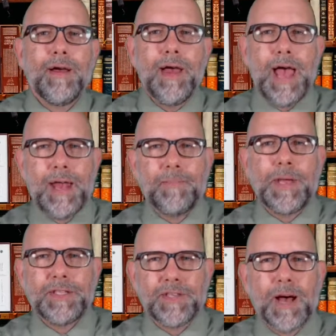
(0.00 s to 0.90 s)
and
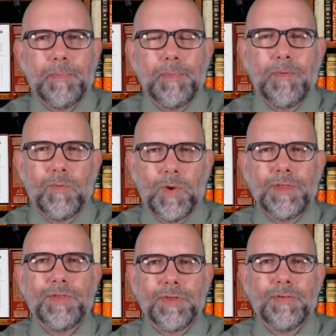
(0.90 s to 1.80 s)
meets up
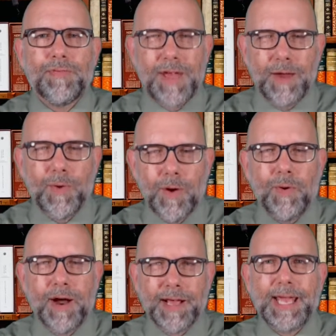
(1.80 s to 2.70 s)
with
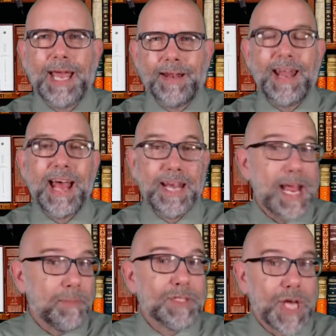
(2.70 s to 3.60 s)
Pharaoh again. That
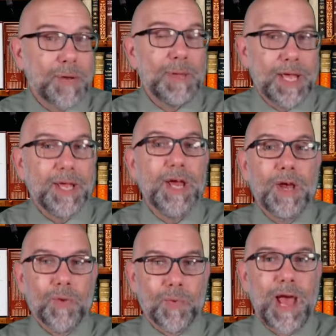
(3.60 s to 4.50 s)
name is going to be
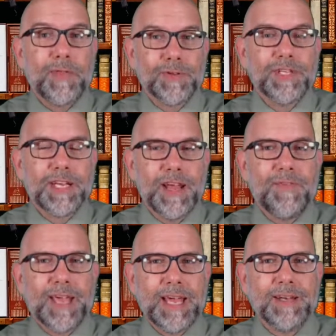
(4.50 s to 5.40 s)
rather
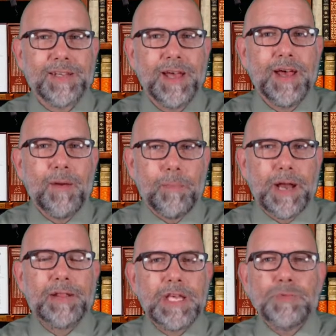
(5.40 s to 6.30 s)
significant.
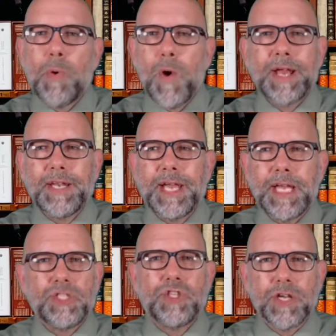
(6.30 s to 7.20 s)
But at this point,
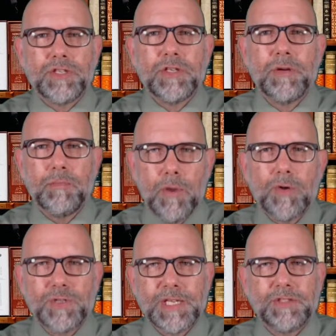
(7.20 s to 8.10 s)
he's just
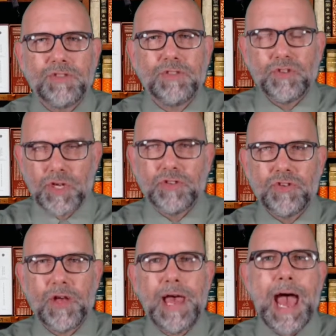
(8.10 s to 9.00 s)
Moses,
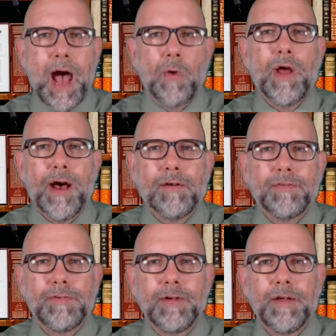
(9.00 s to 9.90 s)
just out of.
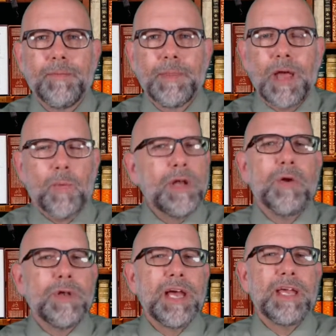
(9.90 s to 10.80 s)
And we don't